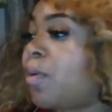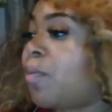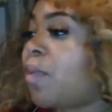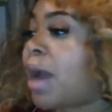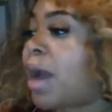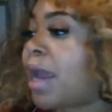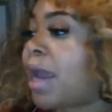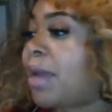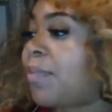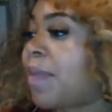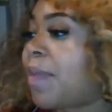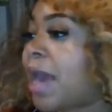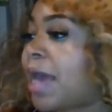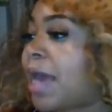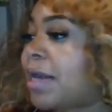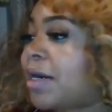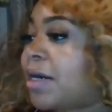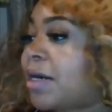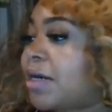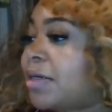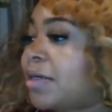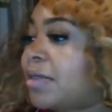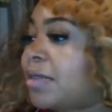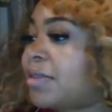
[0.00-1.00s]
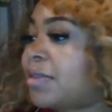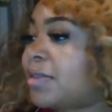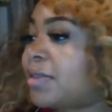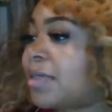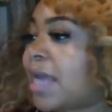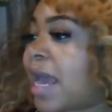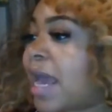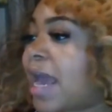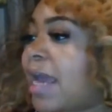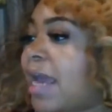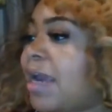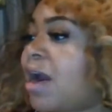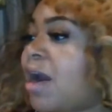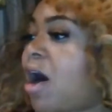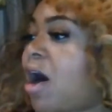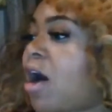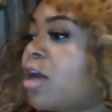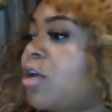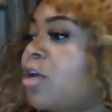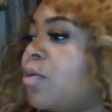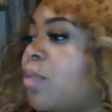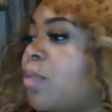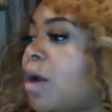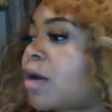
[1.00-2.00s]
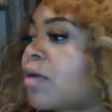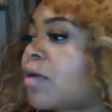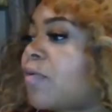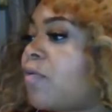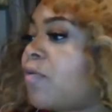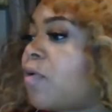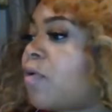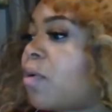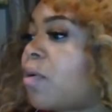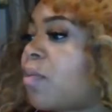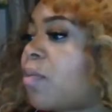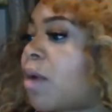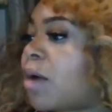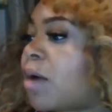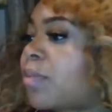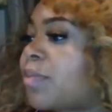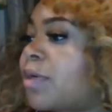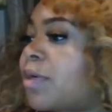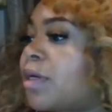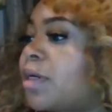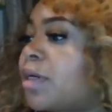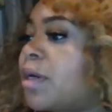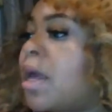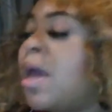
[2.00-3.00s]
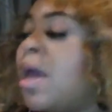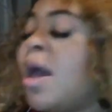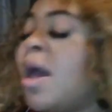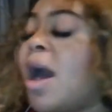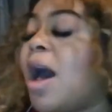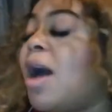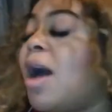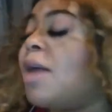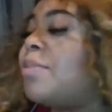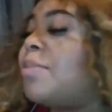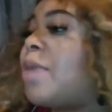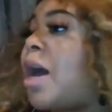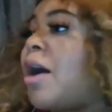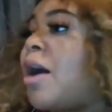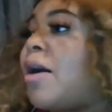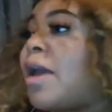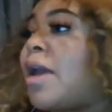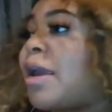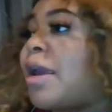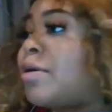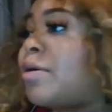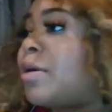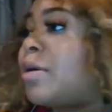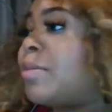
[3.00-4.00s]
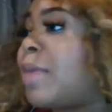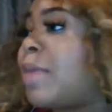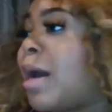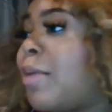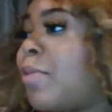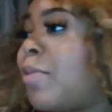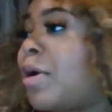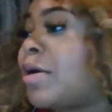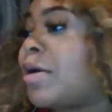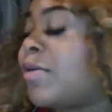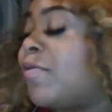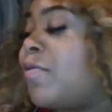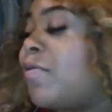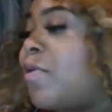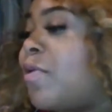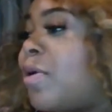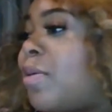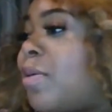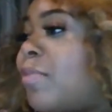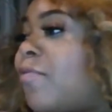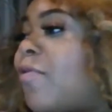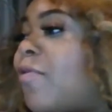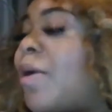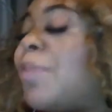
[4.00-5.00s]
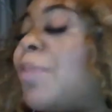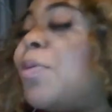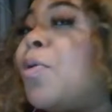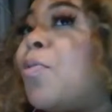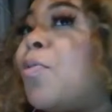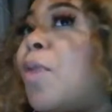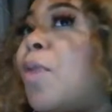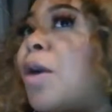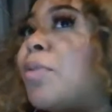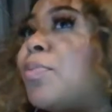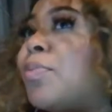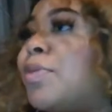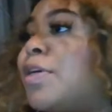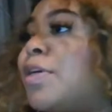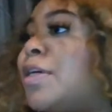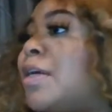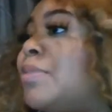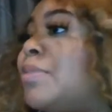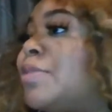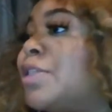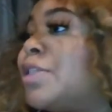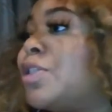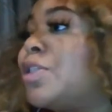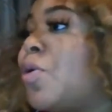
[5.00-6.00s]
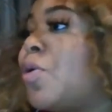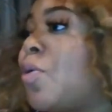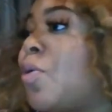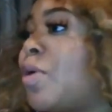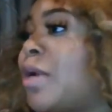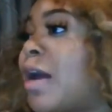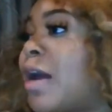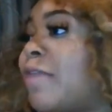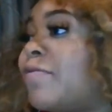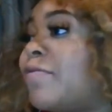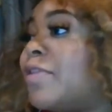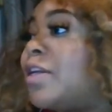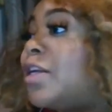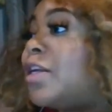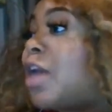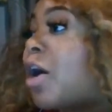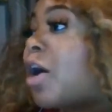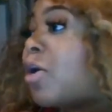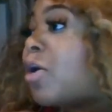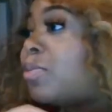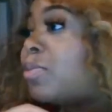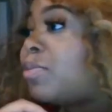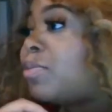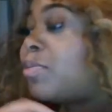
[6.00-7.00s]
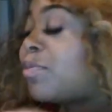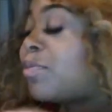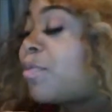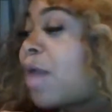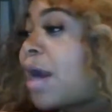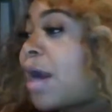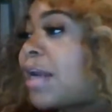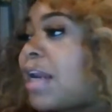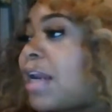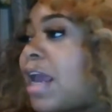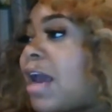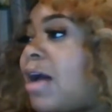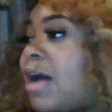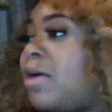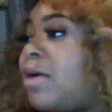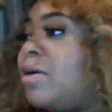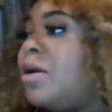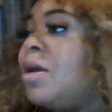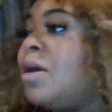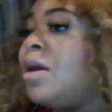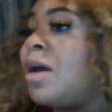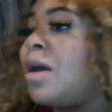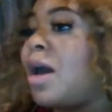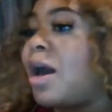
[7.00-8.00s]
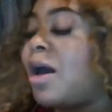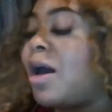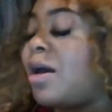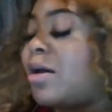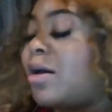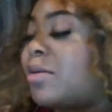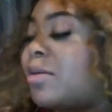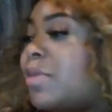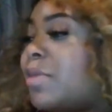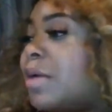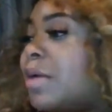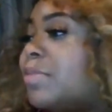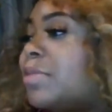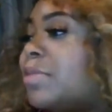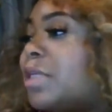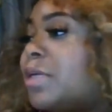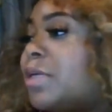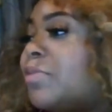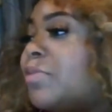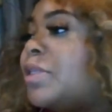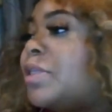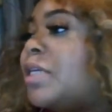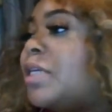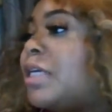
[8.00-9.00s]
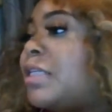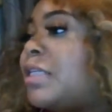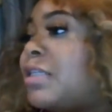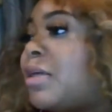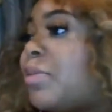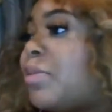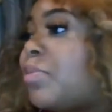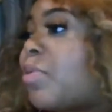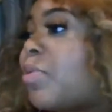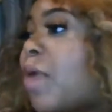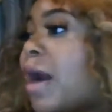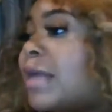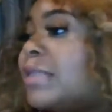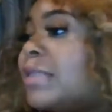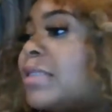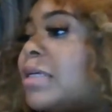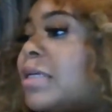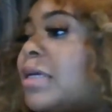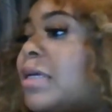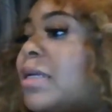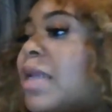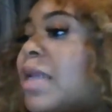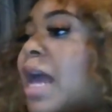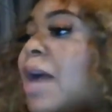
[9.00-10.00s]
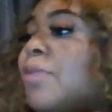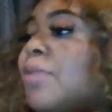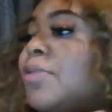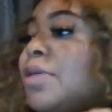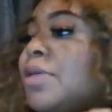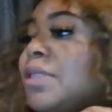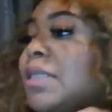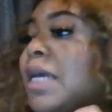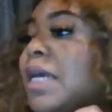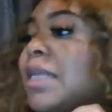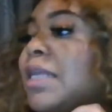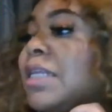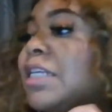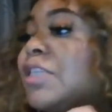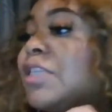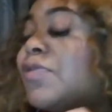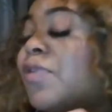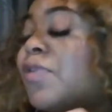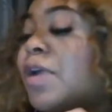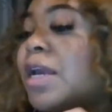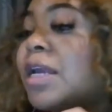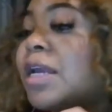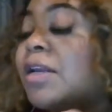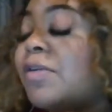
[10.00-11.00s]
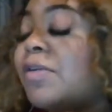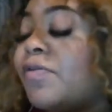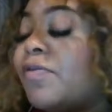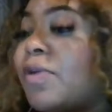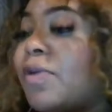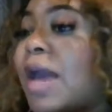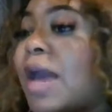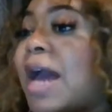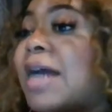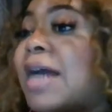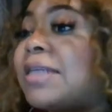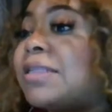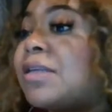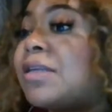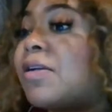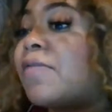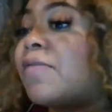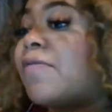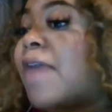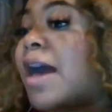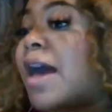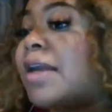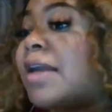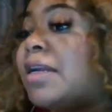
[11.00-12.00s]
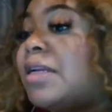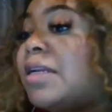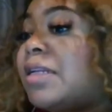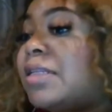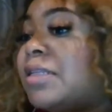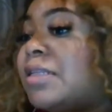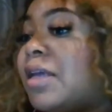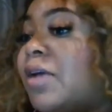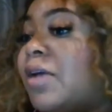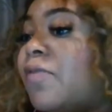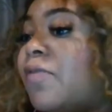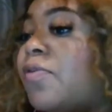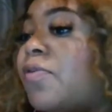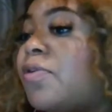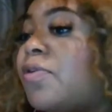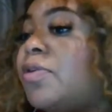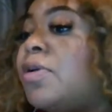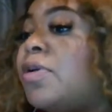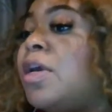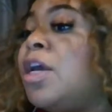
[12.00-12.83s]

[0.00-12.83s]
way better. Okay. Are you working for a workbook? No, Aaron, I'm not working from a workbook. I'm just going off the dome right now. We're teaching pricing. Now I will say this for any of you guys that are finding this helpful,